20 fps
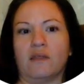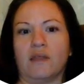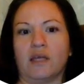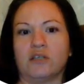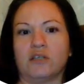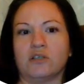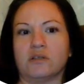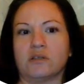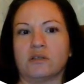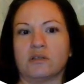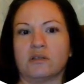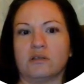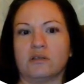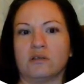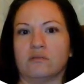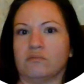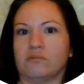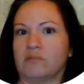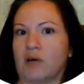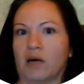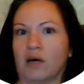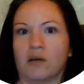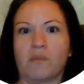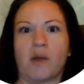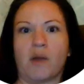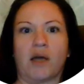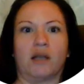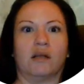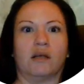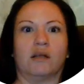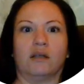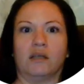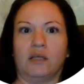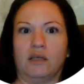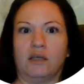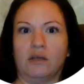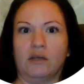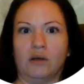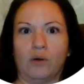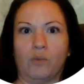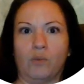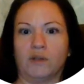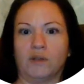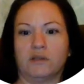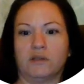they just automatically know